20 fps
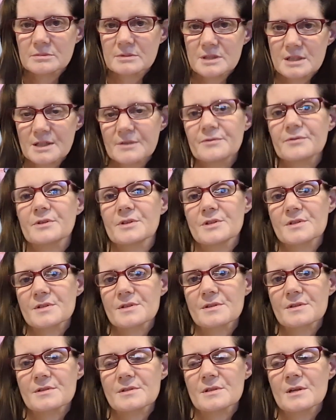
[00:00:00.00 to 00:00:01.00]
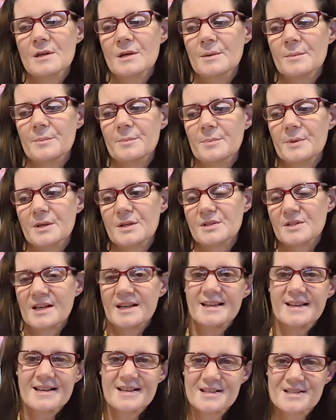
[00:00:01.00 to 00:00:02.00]
differences because I
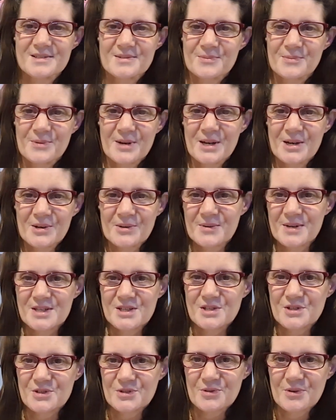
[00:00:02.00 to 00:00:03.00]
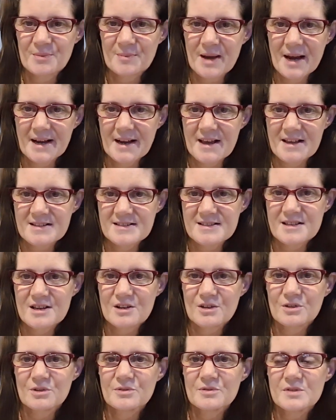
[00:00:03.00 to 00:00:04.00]
guess we always do about
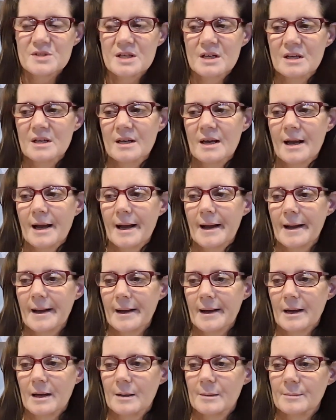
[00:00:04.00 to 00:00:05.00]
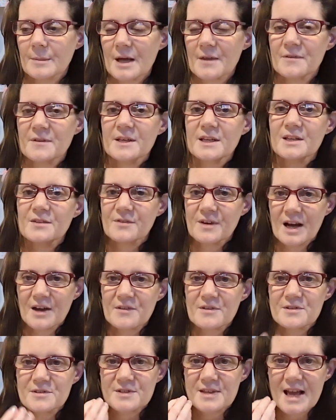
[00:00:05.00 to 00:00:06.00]
ourselves. I think if
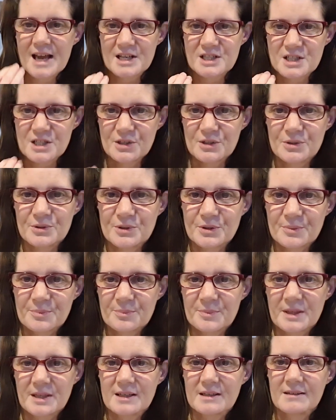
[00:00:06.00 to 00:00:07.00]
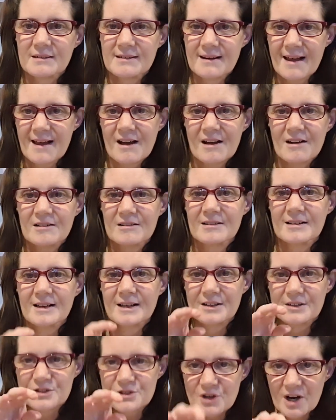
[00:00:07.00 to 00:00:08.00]
others actually look at me now
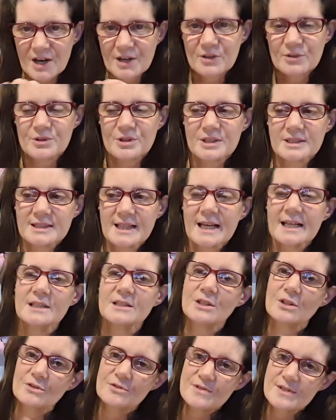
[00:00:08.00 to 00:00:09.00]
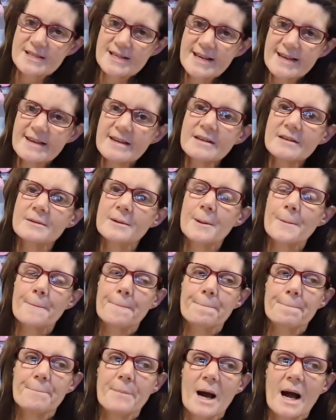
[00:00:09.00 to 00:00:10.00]
and try and look at that, they'll see it.
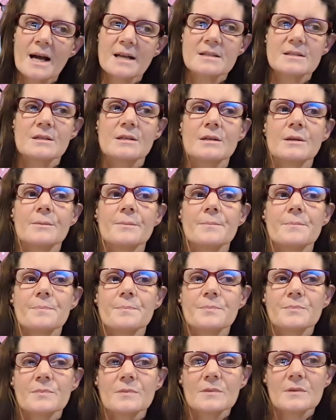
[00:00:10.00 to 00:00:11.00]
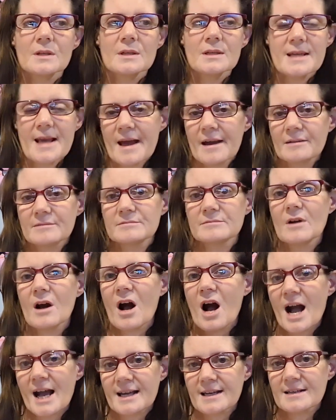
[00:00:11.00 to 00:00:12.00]
But yeah,
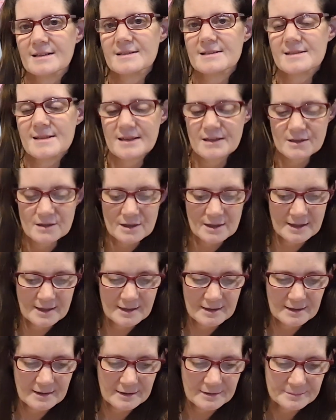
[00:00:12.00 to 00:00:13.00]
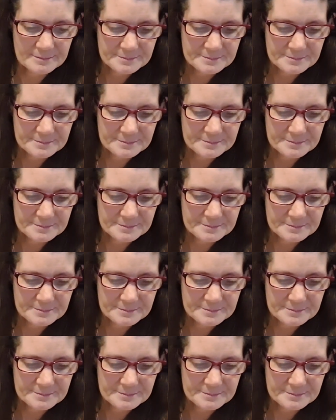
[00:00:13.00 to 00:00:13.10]
I can see it clearly.